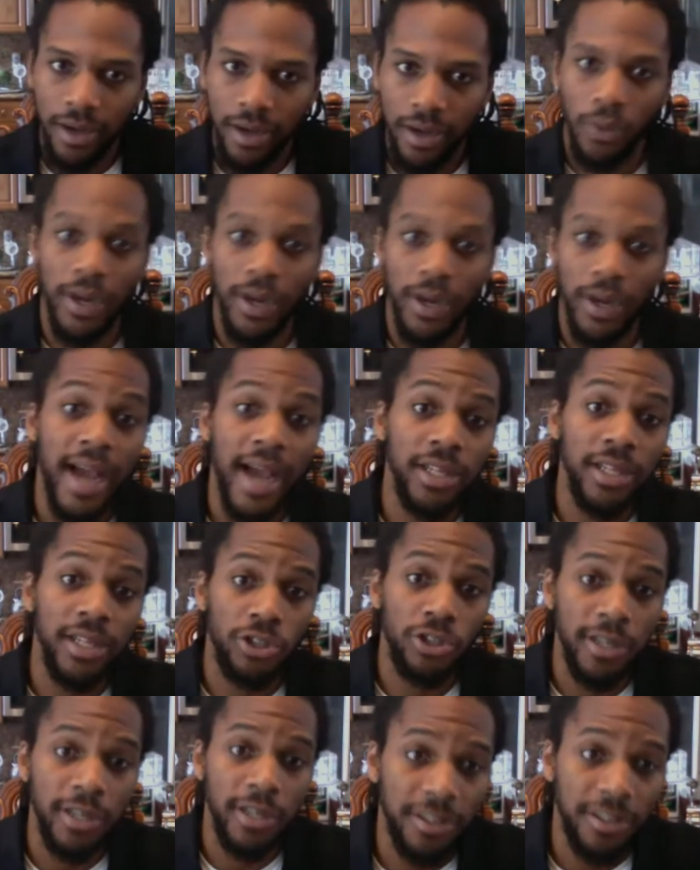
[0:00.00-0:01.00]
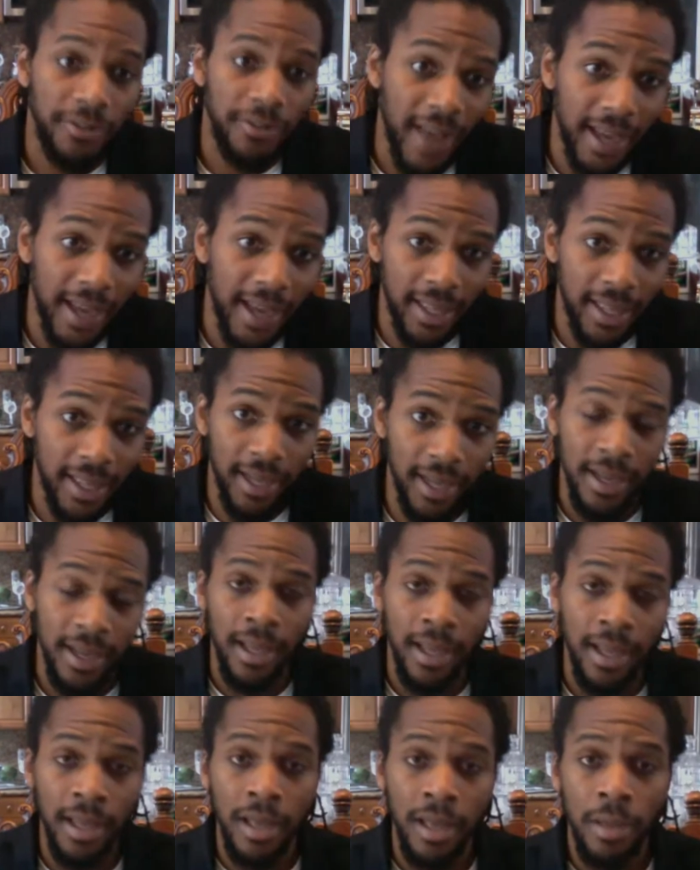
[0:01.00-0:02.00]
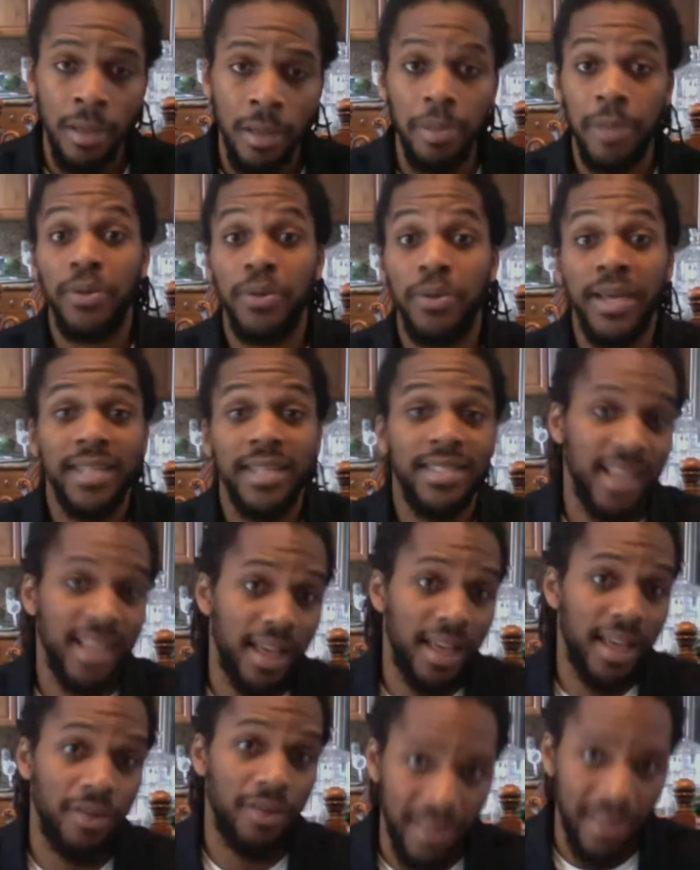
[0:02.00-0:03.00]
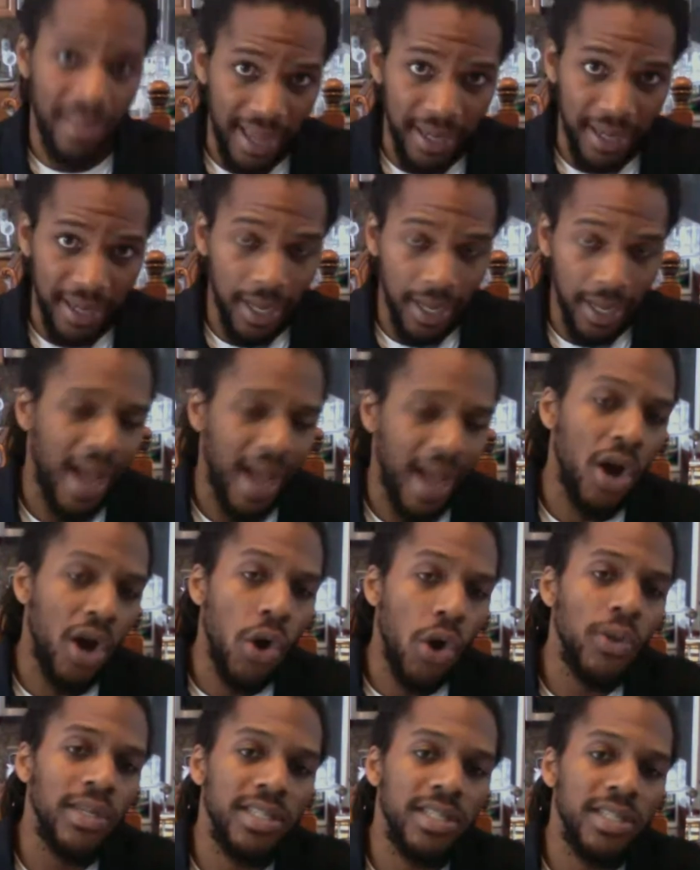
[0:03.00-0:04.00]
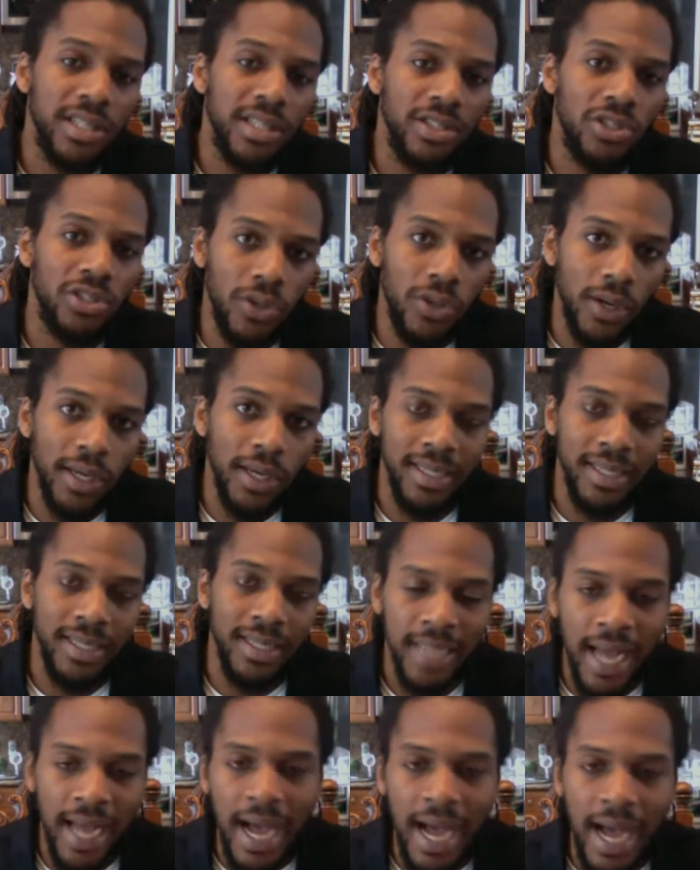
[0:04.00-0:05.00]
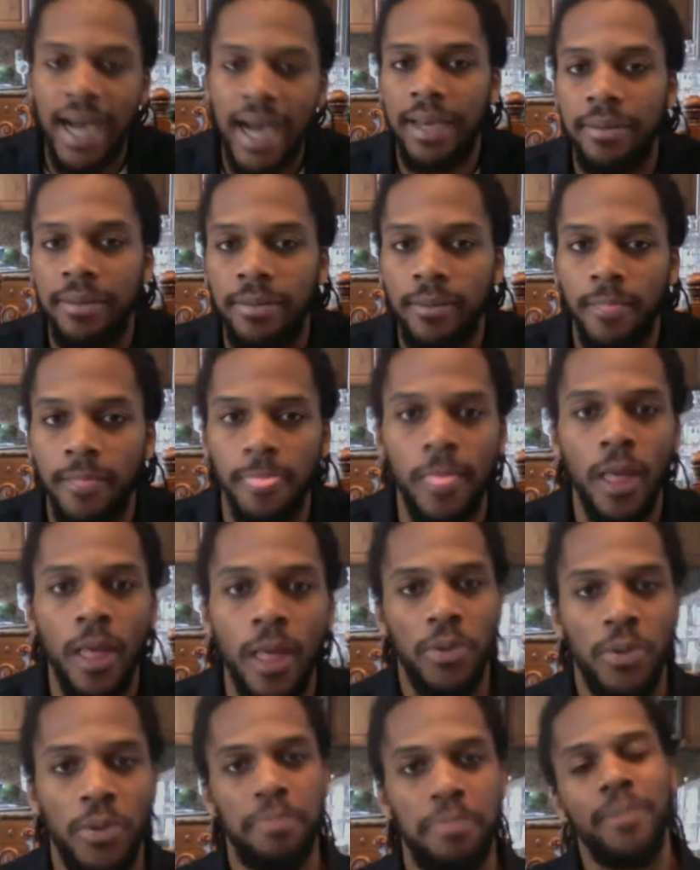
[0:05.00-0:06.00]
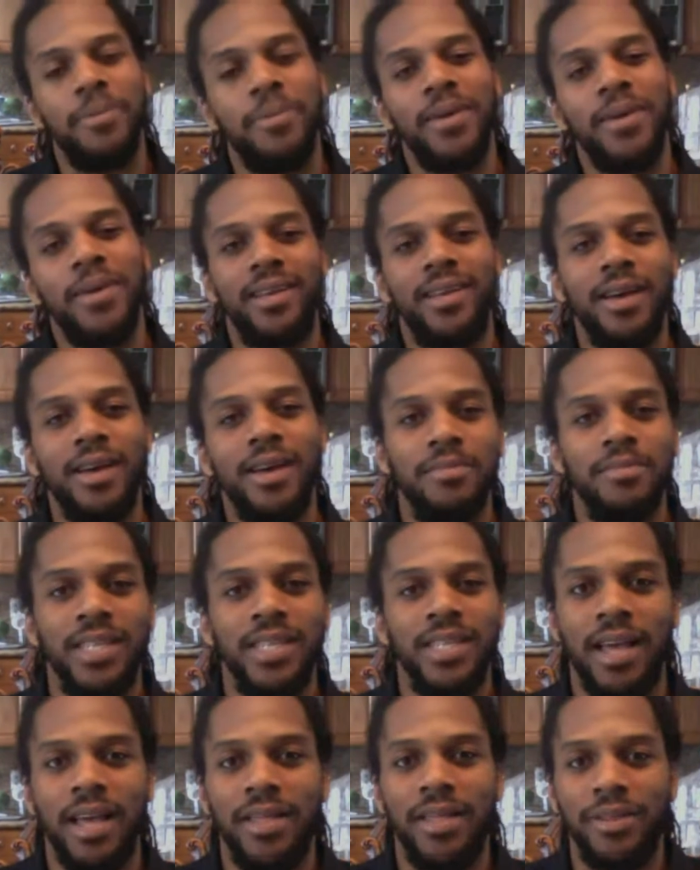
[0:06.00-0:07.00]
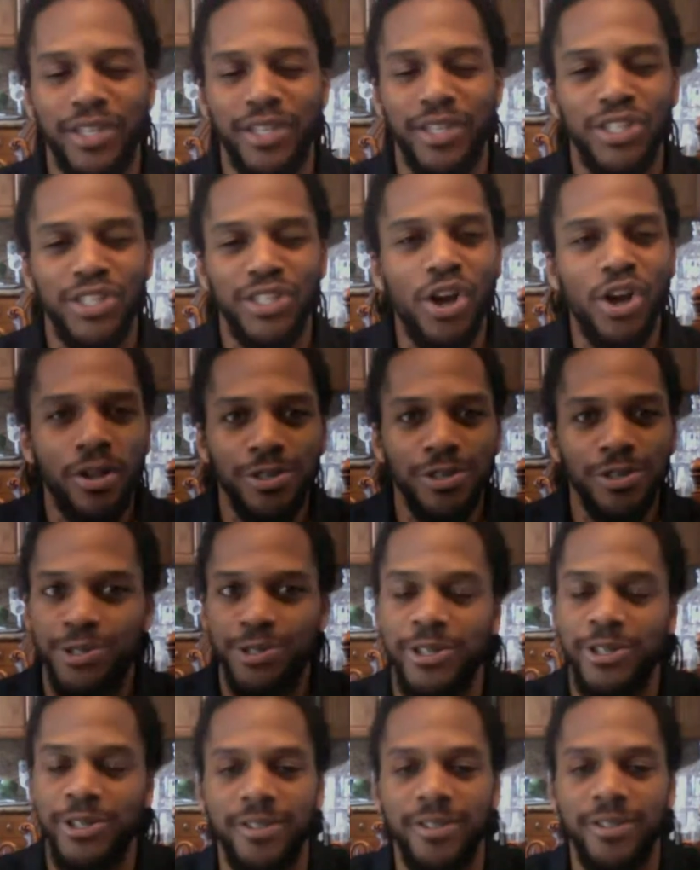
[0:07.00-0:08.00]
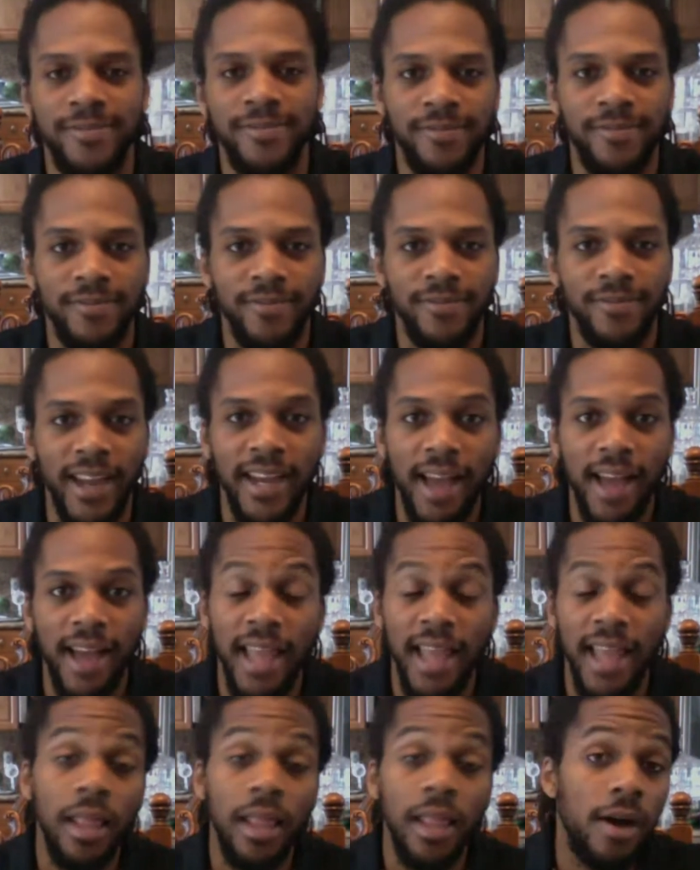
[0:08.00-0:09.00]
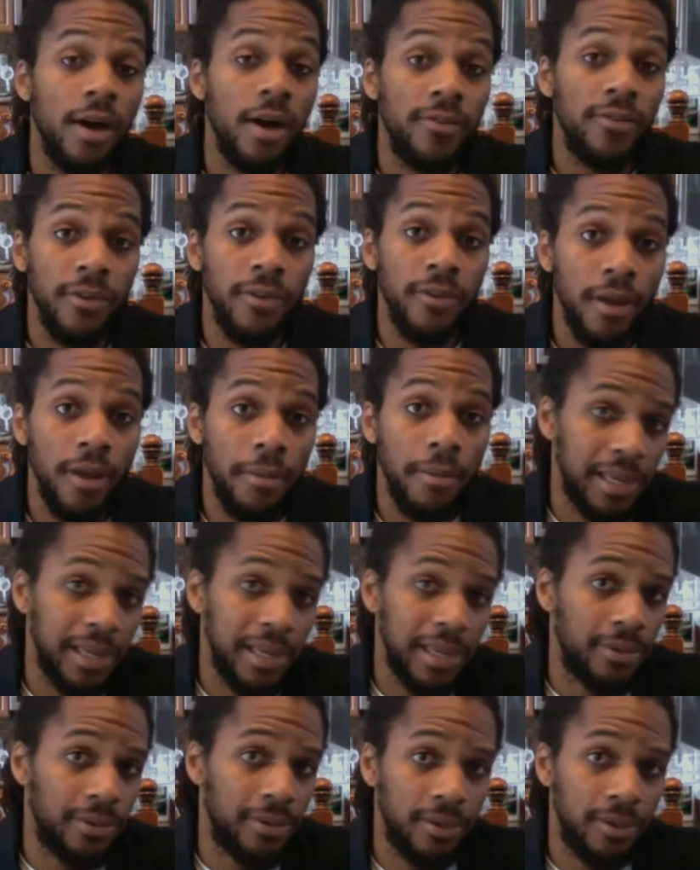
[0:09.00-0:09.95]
What I enjoy is the fact that people get together on that day. I always enjoy a time when people can come together. It's culture, right? I love people.